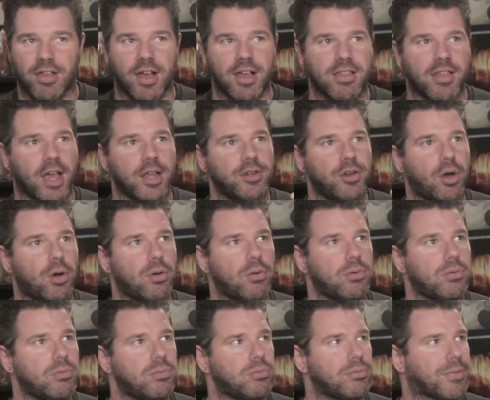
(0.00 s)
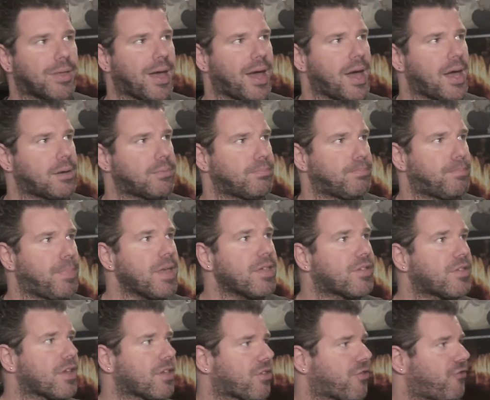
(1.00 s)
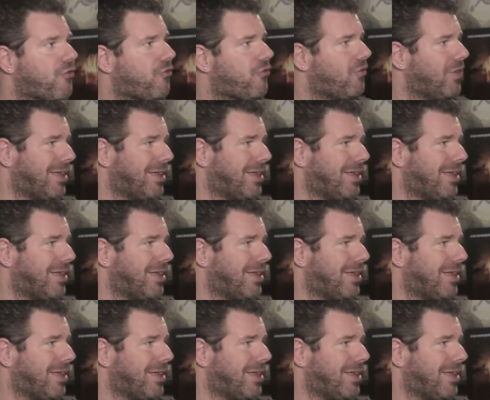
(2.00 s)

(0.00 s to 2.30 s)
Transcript: because I know that business